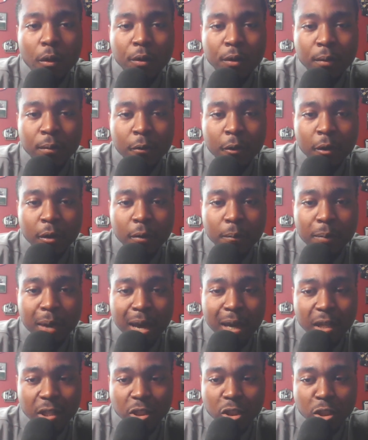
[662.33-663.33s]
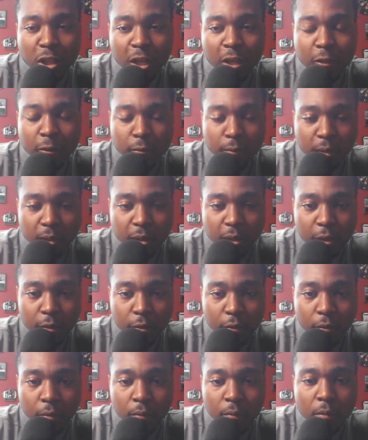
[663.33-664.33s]
on a bad exchange from the
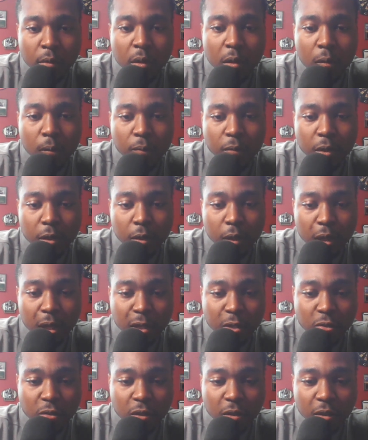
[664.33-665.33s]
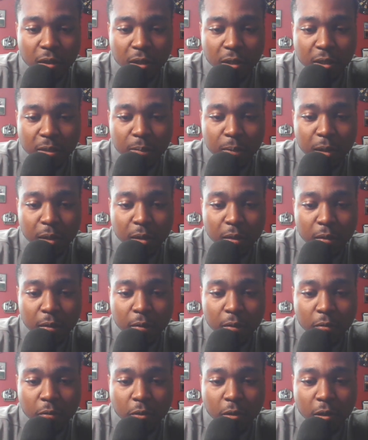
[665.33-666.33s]
center. So I guess you can explain
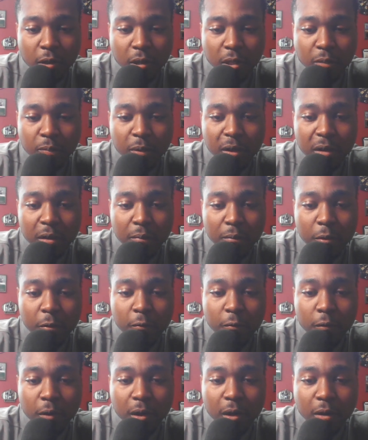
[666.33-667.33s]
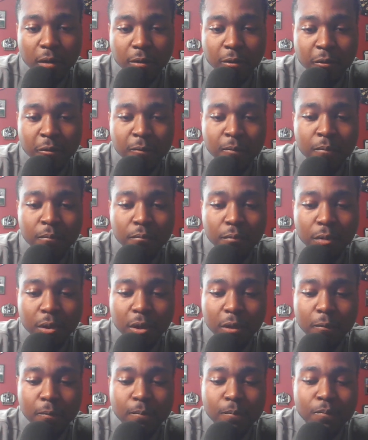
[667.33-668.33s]
it both ways.
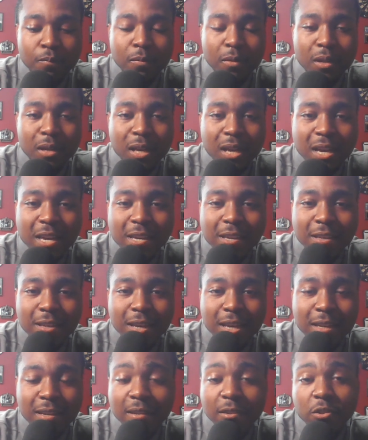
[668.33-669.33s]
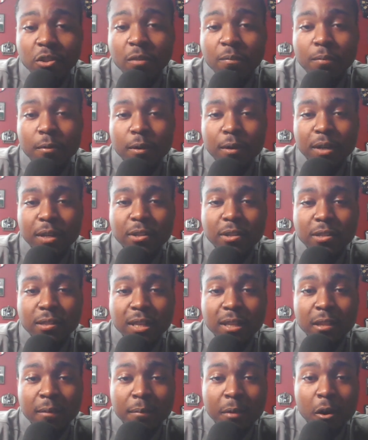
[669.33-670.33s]
But he didn't jump on it. He just
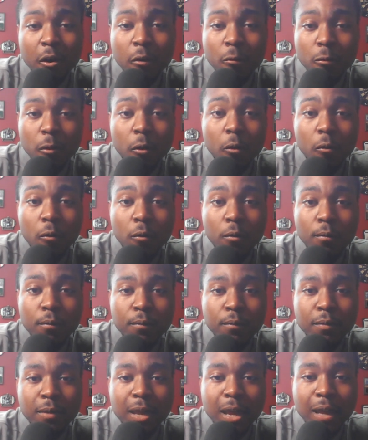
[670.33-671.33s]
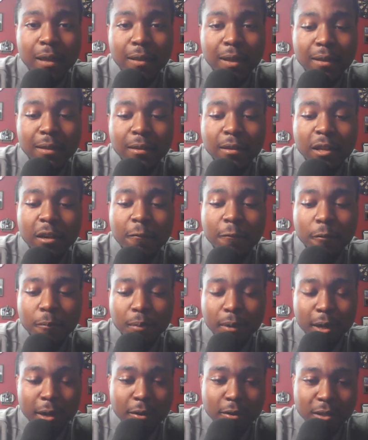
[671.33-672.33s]
let the ball roll and let the Denver
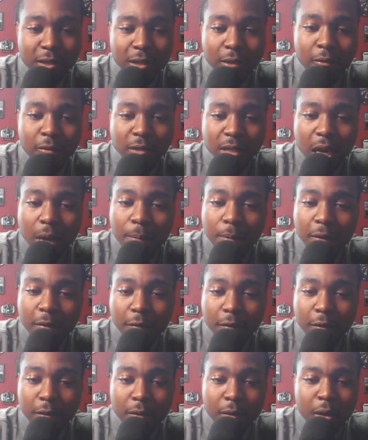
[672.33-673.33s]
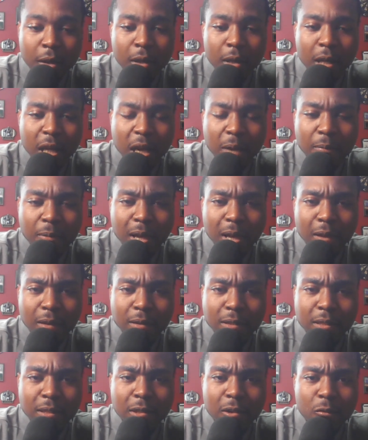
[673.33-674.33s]
players get on top of it. And I'm
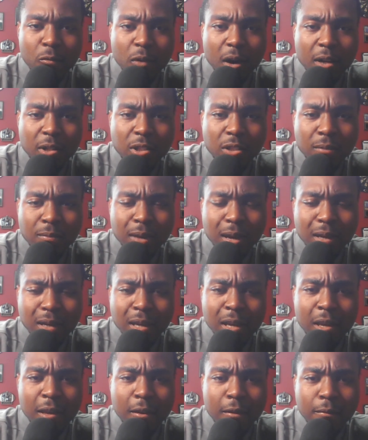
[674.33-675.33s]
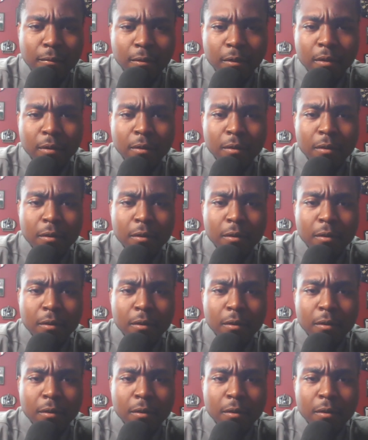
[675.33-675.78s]
like sitting there watching, I'm like, Cam,